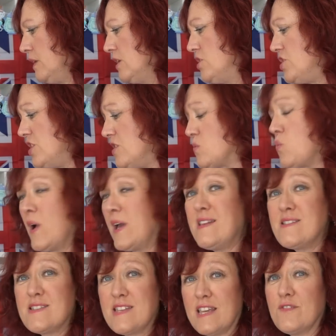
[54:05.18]
She's
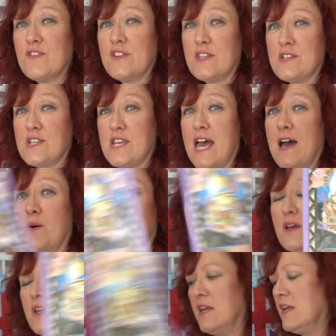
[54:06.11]
waiting for the
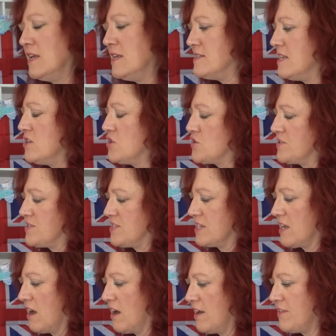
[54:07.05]
Tower. It's
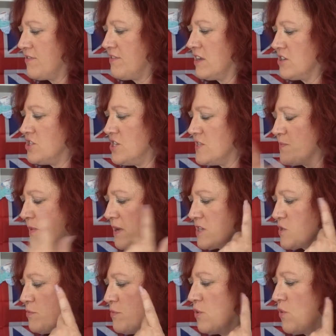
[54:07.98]
interesting. I think she's
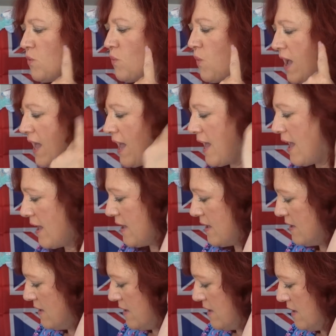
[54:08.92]
much more
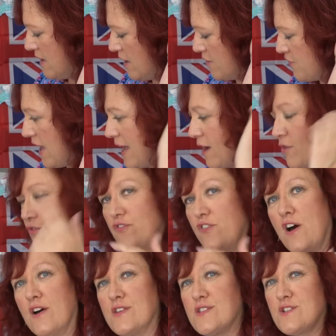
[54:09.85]
aware of how
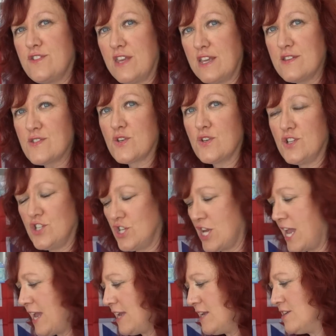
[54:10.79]
fast things could
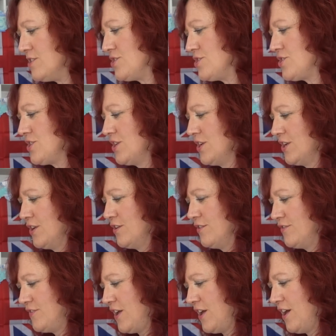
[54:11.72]
change
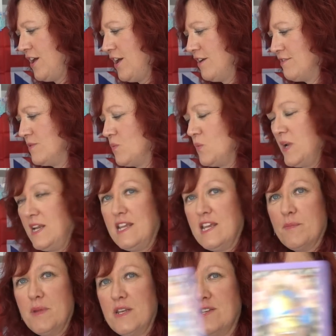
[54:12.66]
for her and
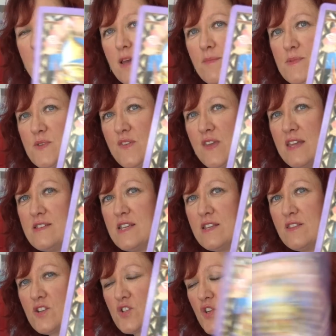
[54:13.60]
William in terms of
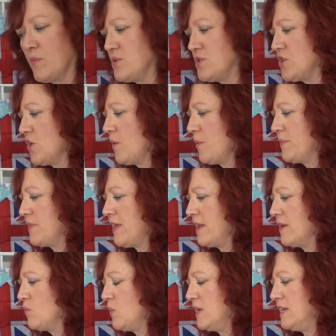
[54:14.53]
getting the top job
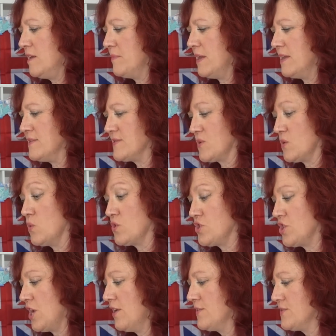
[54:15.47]
than William is, or
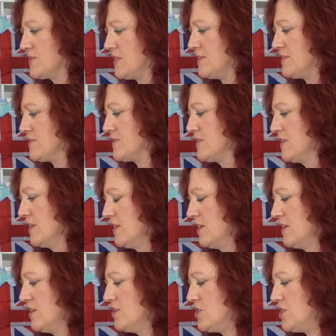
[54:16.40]
Charles is.
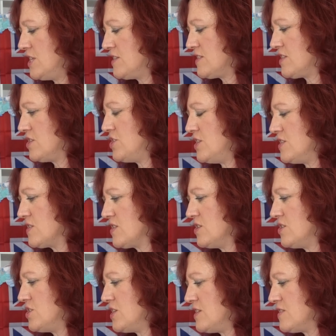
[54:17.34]

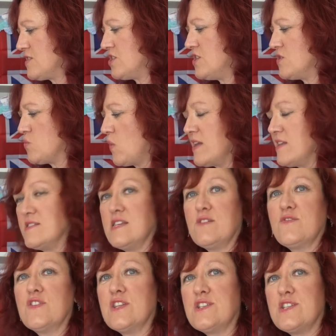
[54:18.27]
She's
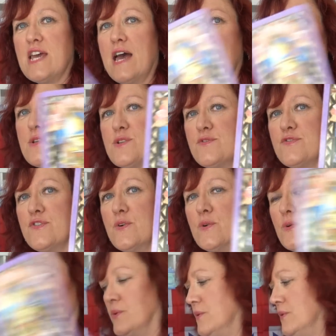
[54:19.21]
waiting for the Tower to
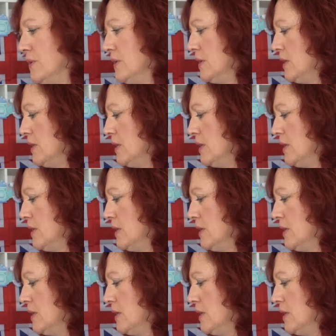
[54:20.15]
fall.